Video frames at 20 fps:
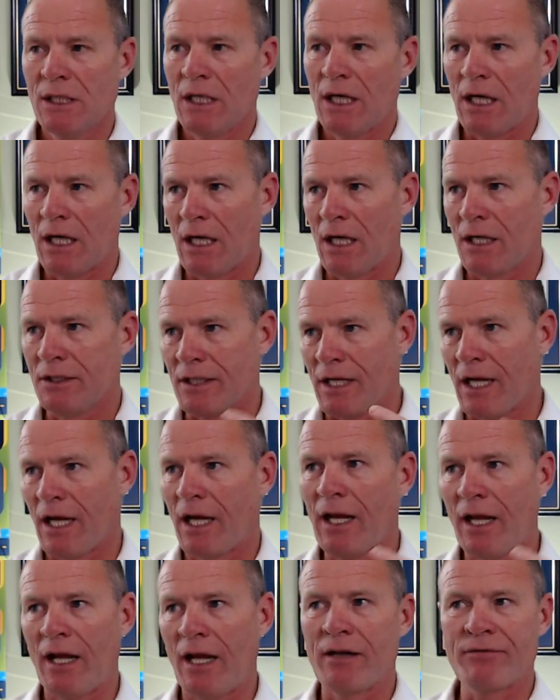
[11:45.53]
you
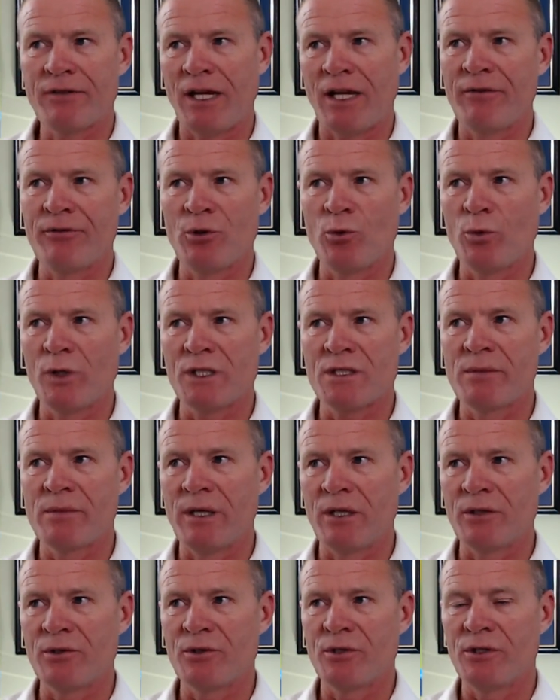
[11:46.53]
kind of have to have your wits
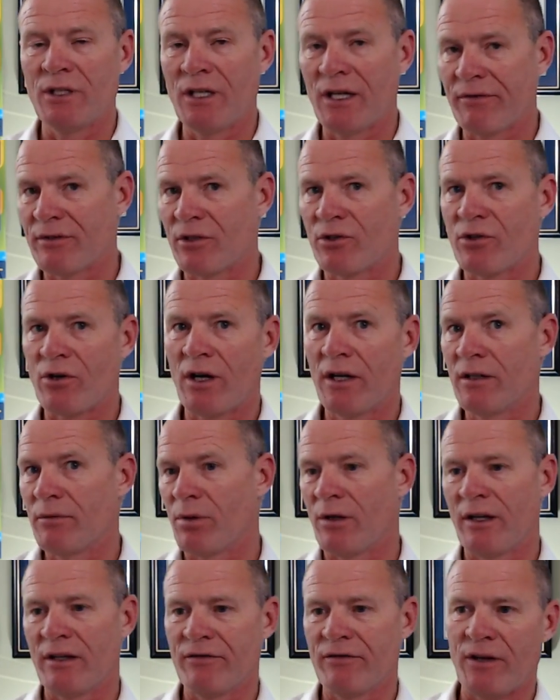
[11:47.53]
about you, and you have to try and
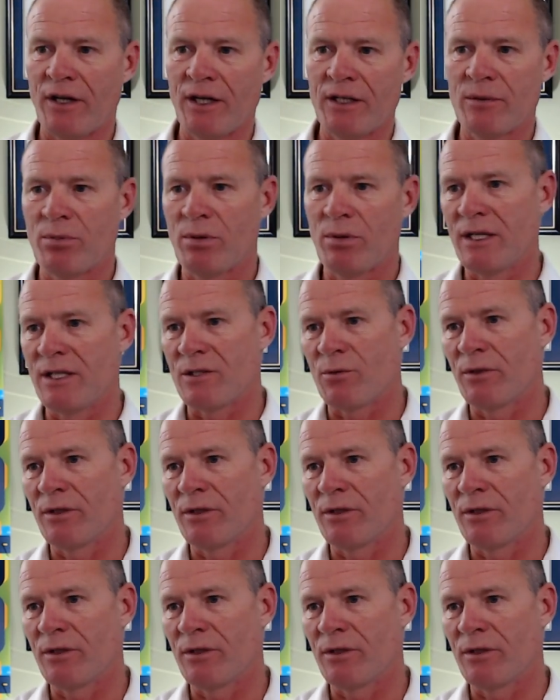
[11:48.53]
find a place,